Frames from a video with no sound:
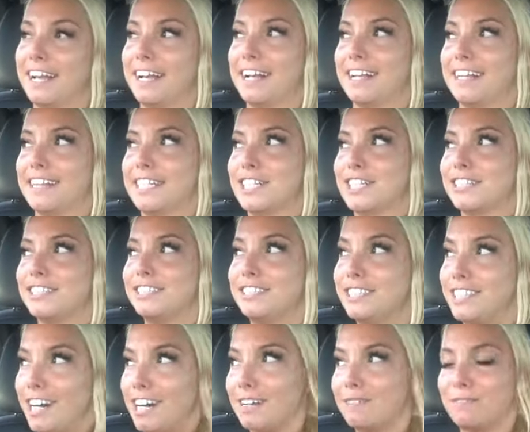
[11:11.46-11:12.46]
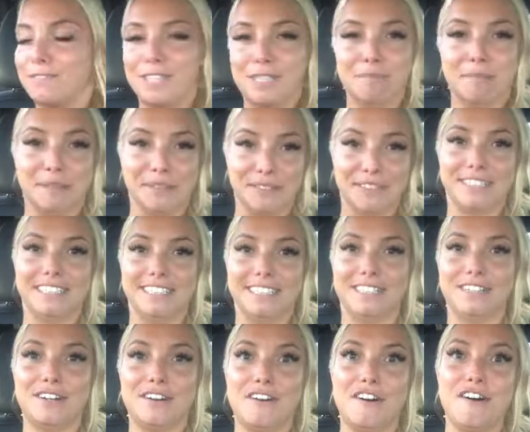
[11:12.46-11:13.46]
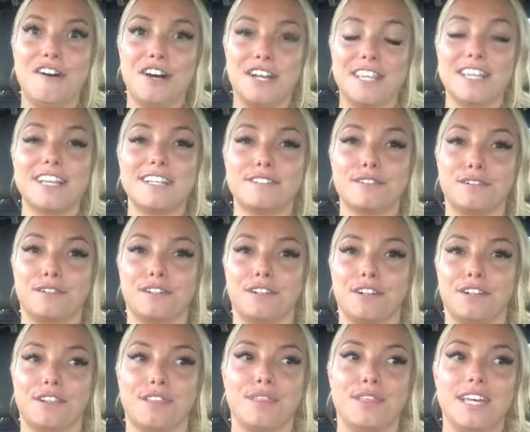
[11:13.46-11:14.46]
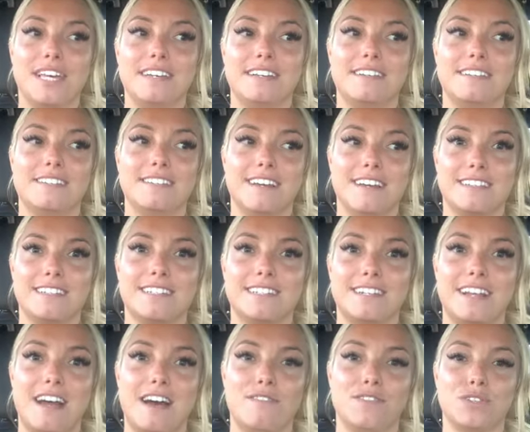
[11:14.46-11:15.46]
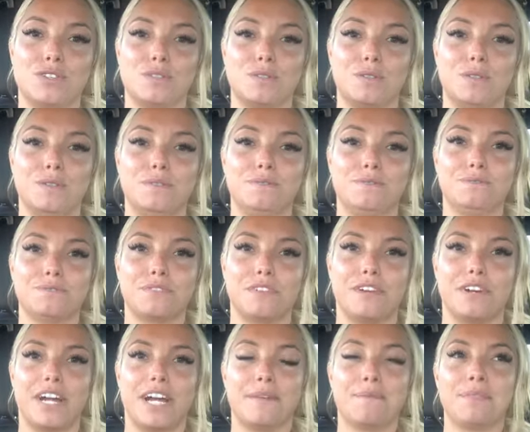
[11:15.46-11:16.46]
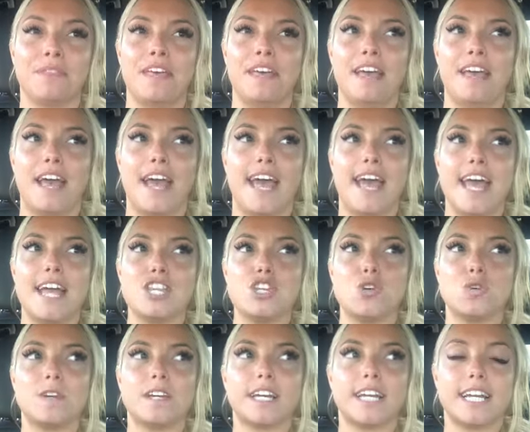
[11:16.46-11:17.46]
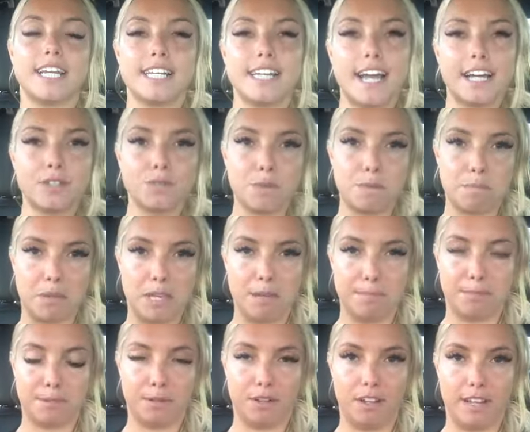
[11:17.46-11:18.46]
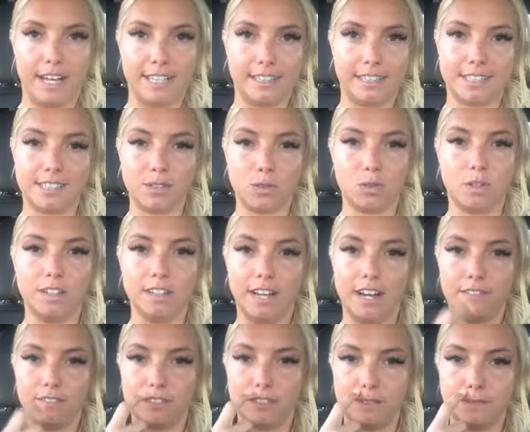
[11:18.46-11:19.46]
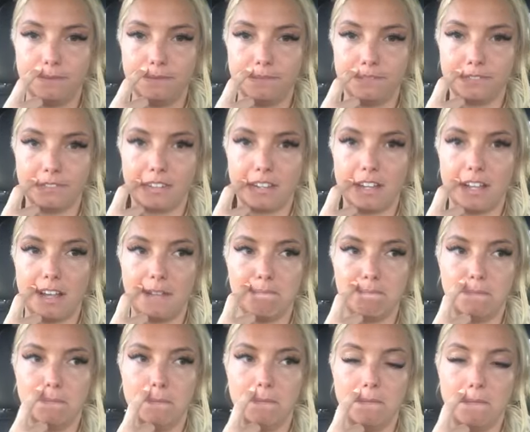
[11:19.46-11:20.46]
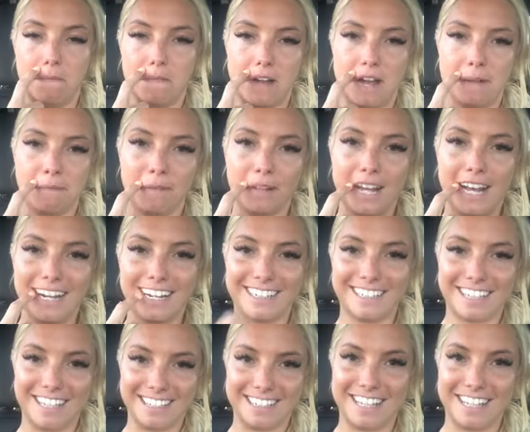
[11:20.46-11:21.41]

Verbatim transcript: There's not one person on this earth that doesn't have a soul. Okay? And you can connect with people at the soul level. I'm glad it does.